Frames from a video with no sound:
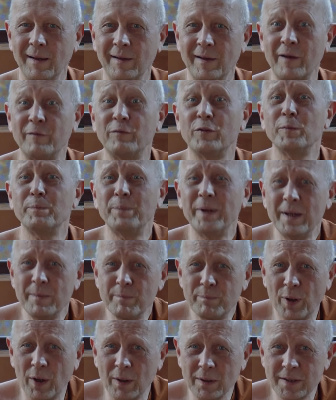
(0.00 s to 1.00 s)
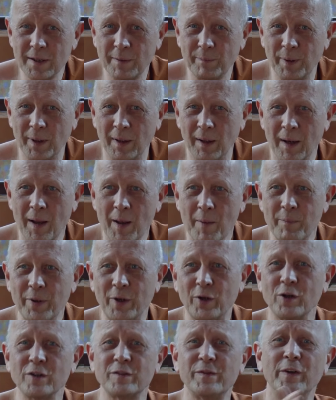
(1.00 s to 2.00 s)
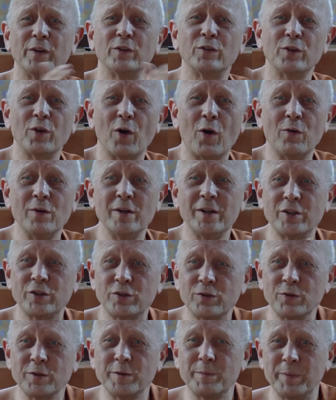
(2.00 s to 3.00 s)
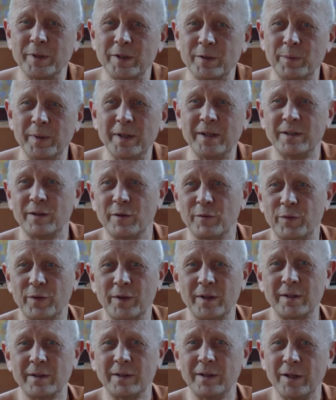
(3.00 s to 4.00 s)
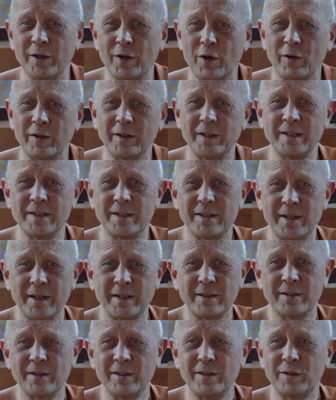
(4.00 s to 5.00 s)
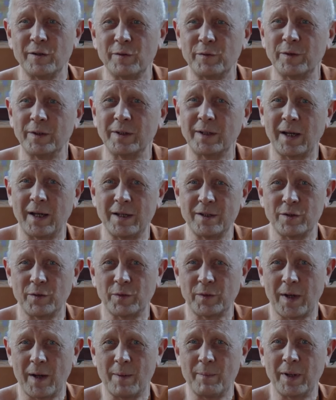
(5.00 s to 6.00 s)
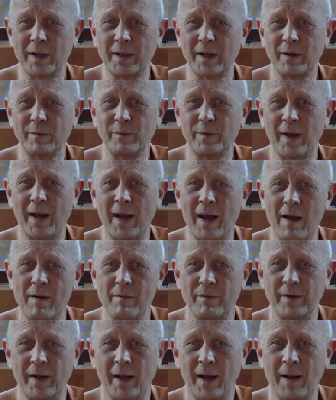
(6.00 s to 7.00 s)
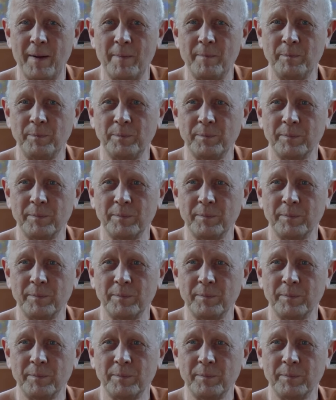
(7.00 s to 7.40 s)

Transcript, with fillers: That would be impossible, because we could only choose between different, you know, these sixteen different kinds of kamma that we have. Yeah?